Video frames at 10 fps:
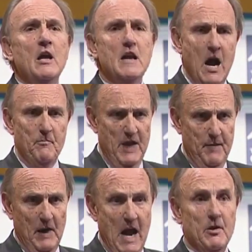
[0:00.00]
young
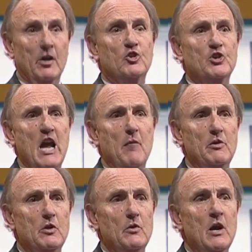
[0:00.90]
people, I'm going to share
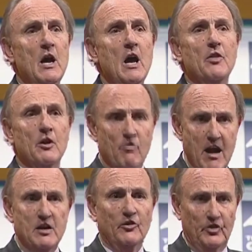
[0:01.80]
with you the
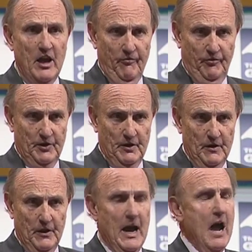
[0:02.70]
greatest gift
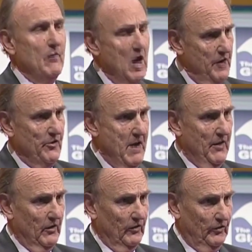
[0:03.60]
that I've learned from
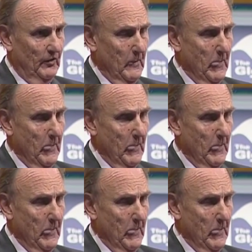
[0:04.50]
others.